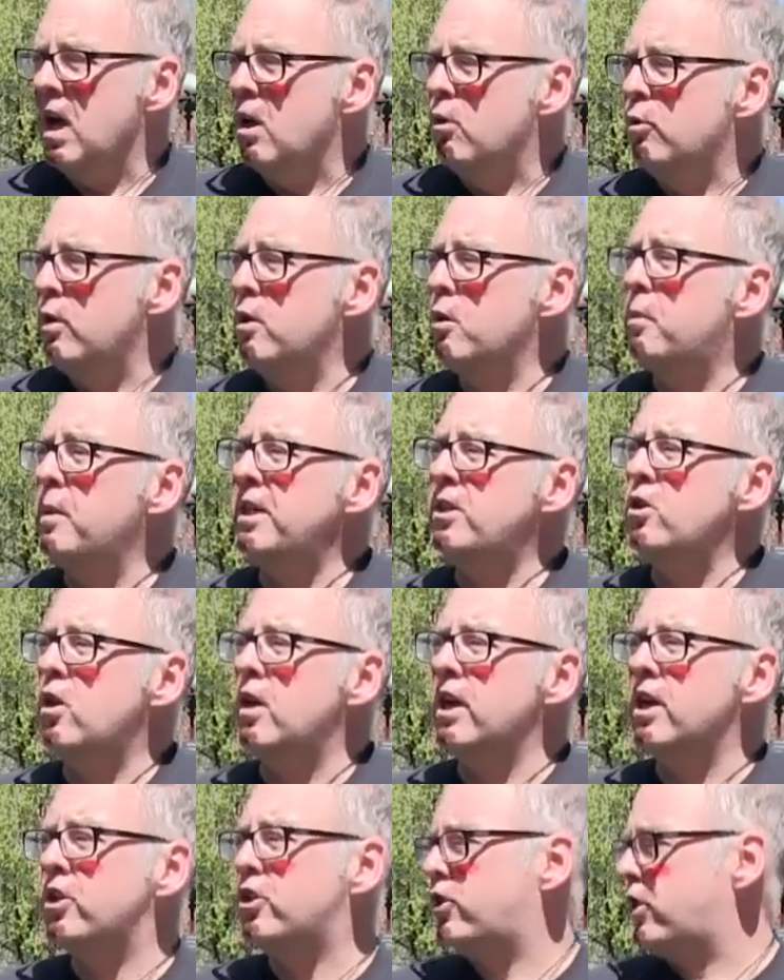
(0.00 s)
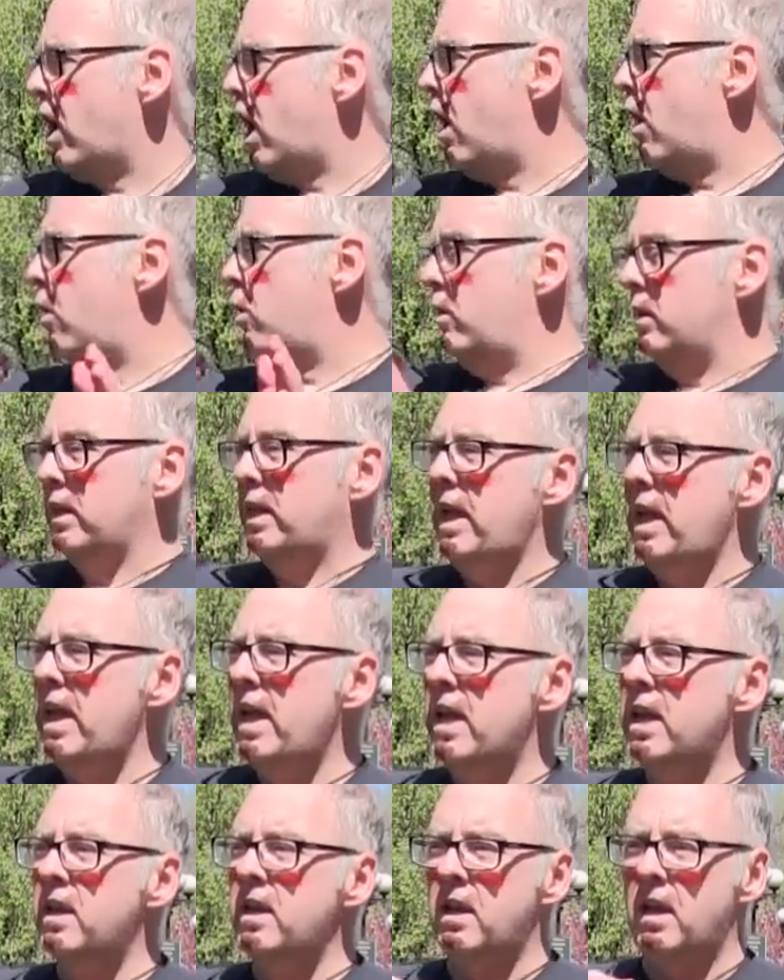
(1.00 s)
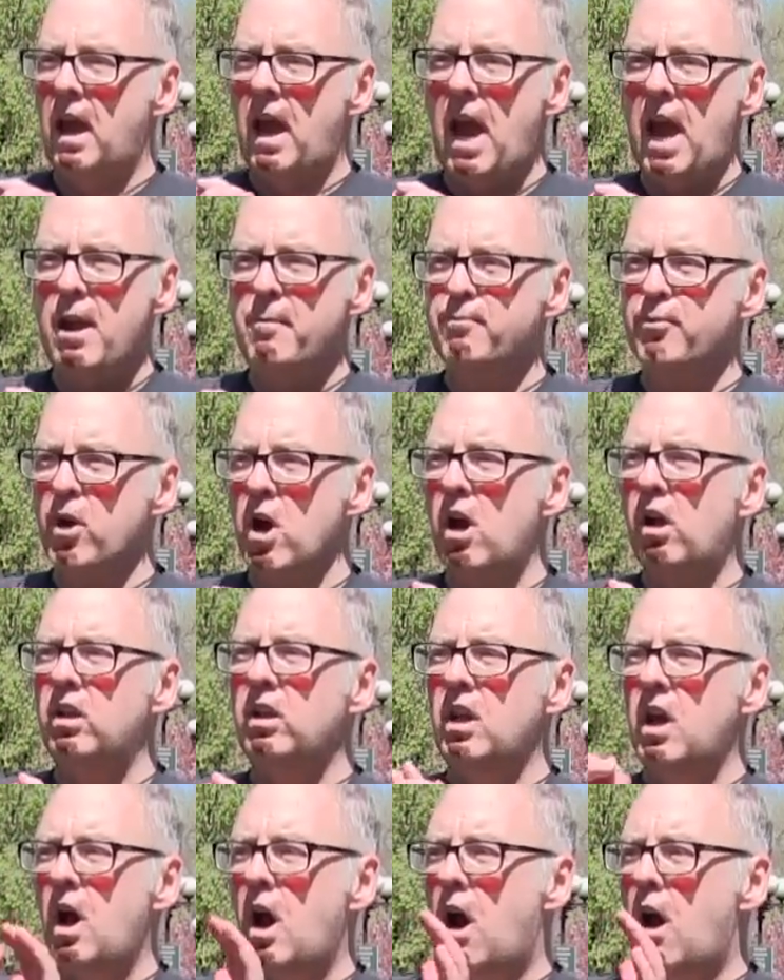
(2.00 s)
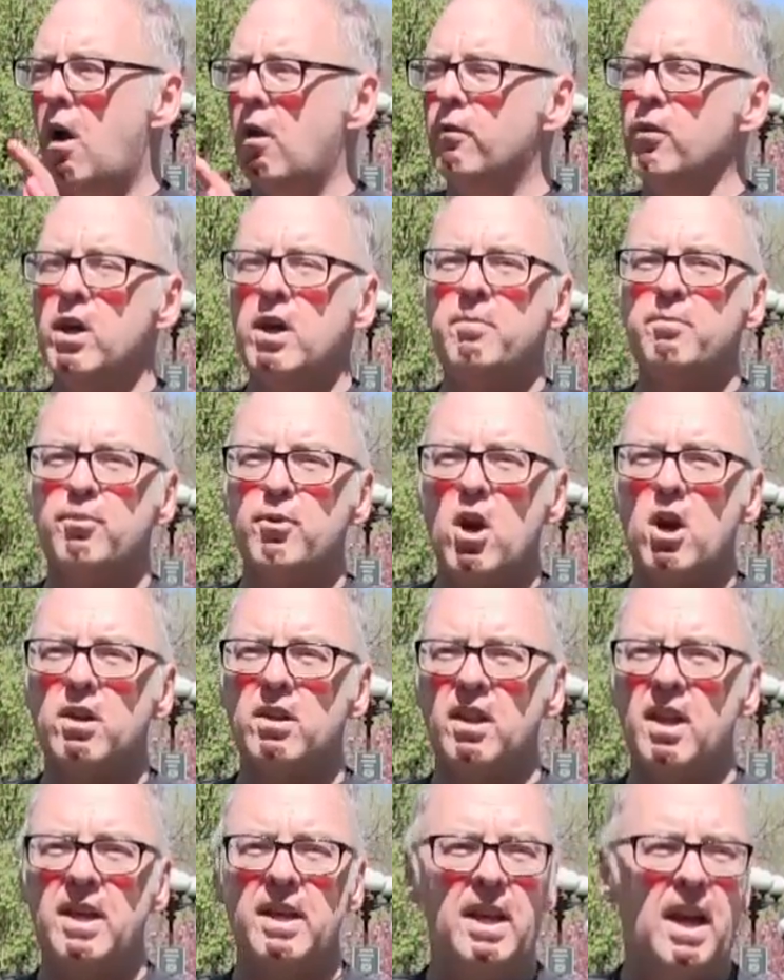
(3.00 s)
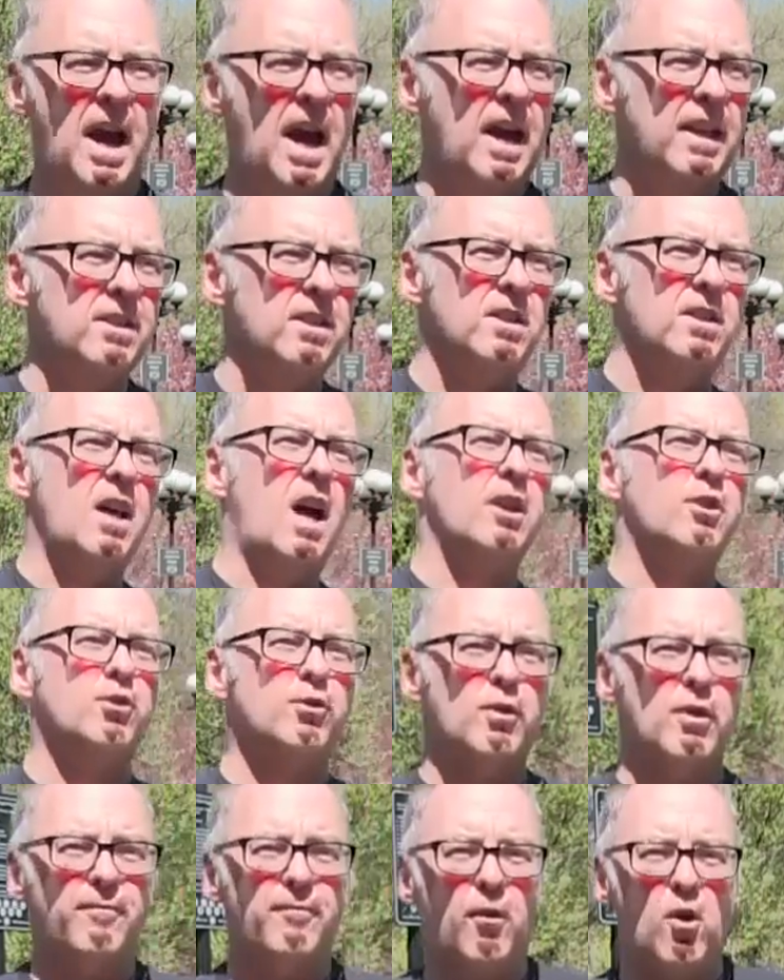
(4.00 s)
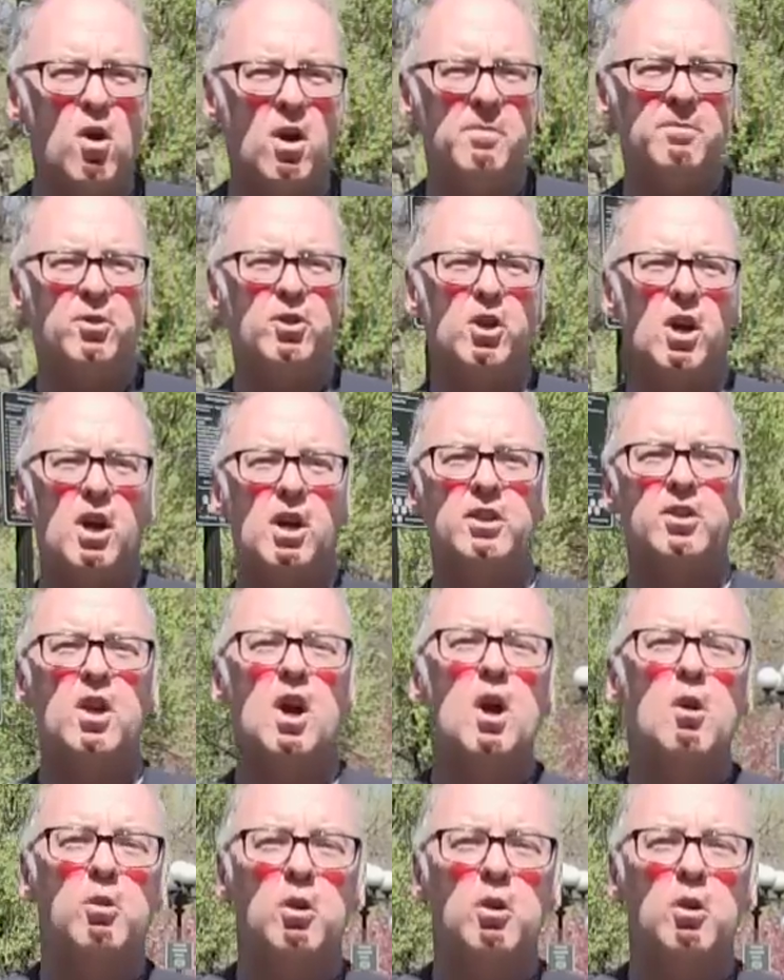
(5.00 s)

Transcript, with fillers: We will be doing a show in April over in Brooklyn at the Dutch Reformed Church,